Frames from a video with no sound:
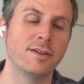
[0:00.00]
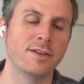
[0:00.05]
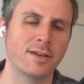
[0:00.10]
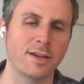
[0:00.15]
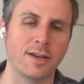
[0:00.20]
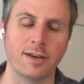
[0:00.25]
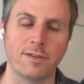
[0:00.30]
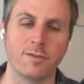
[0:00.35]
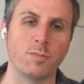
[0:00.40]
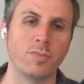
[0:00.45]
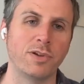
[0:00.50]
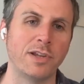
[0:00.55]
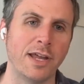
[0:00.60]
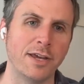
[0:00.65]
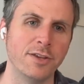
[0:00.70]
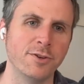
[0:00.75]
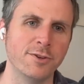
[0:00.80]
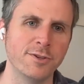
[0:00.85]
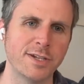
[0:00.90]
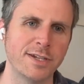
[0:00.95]
kind of apply
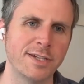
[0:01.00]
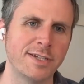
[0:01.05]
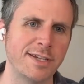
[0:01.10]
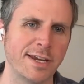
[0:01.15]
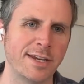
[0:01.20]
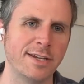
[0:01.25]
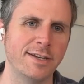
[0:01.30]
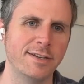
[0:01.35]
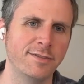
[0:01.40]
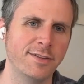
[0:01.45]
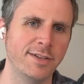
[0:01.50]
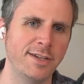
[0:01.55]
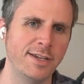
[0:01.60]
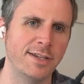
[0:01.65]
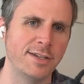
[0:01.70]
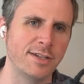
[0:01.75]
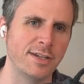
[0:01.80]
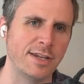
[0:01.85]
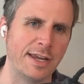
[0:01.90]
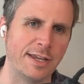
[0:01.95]
those consecutively.
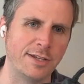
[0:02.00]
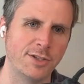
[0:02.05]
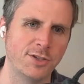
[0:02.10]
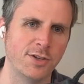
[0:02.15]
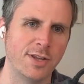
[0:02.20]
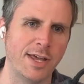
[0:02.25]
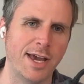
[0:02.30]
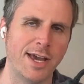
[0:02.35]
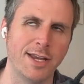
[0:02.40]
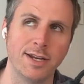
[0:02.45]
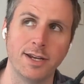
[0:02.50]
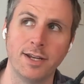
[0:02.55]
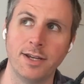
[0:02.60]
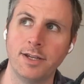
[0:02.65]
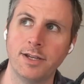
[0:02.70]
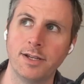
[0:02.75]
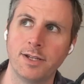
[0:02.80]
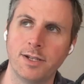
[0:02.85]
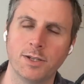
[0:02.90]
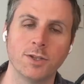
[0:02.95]
And so that
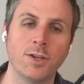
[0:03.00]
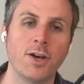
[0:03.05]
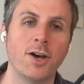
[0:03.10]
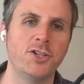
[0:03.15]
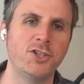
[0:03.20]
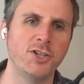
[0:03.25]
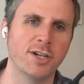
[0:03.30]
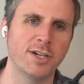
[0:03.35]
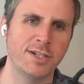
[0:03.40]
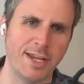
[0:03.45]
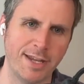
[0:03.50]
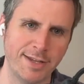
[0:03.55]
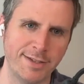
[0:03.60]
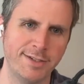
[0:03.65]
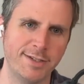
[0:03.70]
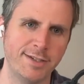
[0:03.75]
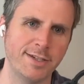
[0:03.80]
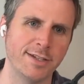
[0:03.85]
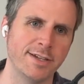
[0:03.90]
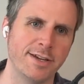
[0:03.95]
logic tends
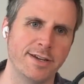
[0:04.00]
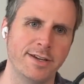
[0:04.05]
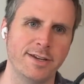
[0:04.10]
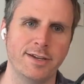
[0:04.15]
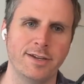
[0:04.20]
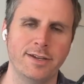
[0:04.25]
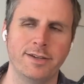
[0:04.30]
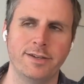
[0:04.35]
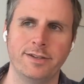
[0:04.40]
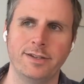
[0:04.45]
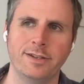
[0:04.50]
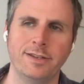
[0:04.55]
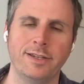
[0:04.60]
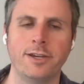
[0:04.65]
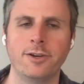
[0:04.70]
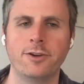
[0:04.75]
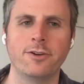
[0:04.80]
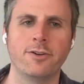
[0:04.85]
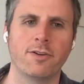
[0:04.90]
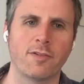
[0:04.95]
to
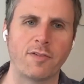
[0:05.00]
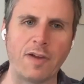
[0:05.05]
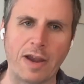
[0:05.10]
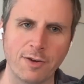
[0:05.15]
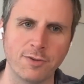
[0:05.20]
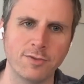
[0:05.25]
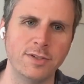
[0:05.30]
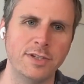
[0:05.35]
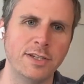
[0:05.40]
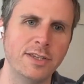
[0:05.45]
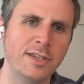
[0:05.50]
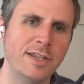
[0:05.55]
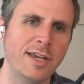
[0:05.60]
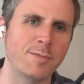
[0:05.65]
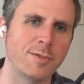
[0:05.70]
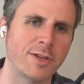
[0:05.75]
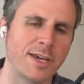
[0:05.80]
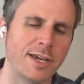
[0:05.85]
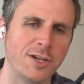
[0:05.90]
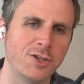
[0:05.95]
linger around in the
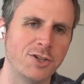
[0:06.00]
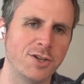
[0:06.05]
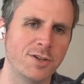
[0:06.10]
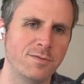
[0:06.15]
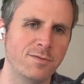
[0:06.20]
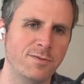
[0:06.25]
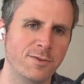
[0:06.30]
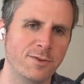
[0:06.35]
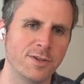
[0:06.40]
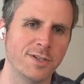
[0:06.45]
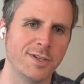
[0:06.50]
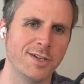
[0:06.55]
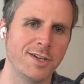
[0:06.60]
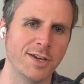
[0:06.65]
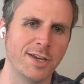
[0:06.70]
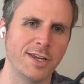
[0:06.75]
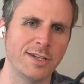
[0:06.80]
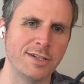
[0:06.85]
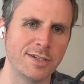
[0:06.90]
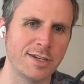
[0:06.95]
application for as long
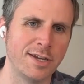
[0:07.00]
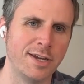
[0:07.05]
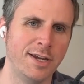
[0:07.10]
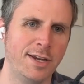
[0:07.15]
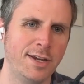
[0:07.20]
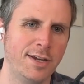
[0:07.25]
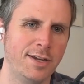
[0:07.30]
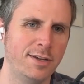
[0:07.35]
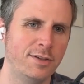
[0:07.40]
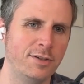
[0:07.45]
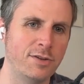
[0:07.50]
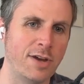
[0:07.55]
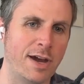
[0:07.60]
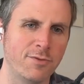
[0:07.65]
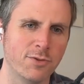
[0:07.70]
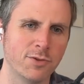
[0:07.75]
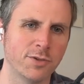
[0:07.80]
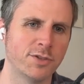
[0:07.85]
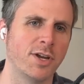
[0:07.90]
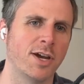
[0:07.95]
as you have
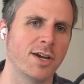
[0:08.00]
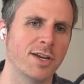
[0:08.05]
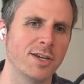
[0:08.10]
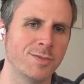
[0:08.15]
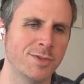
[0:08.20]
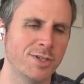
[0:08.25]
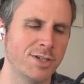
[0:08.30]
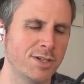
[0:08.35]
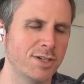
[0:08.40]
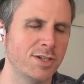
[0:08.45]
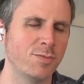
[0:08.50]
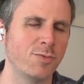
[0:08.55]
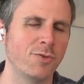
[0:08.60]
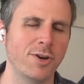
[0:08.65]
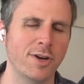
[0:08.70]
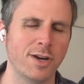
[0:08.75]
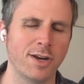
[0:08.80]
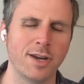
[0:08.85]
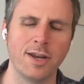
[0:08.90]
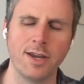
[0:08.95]
old documents to
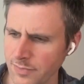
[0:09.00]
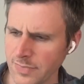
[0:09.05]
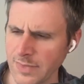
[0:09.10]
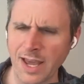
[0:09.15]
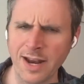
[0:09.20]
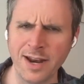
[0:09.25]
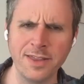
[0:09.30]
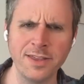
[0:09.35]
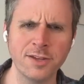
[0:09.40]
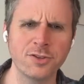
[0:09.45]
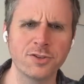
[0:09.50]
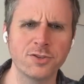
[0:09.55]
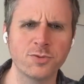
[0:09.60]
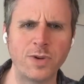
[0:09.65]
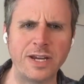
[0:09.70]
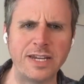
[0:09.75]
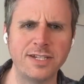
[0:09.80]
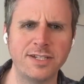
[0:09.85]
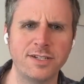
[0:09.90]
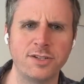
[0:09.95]
support. And I think there's
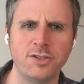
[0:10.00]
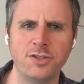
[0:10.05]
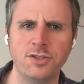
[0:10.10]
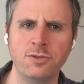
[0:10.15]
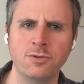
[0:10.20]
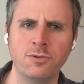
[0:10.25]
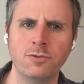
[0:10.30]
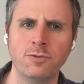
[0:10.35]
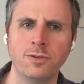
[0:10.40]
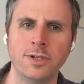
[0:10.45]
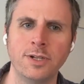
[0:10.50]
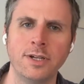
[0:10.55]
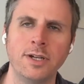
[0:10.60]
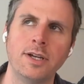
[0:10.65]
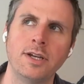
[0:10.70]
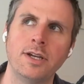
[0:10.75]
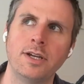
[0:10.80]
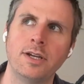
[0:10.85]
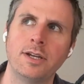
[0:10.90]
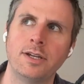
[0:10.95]
ways to do
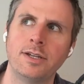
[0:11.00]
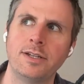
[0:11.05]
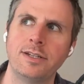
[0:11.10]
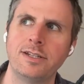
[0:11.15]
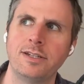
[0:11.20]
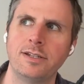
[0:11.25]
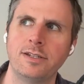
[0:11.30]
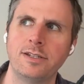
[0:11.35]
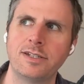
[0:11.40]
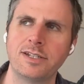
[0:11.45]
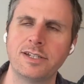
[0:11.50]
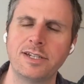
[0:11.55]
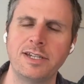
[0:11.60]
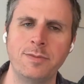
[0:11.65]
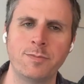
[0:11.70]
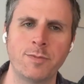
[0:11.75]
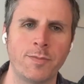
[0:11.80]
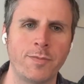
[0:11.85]
schema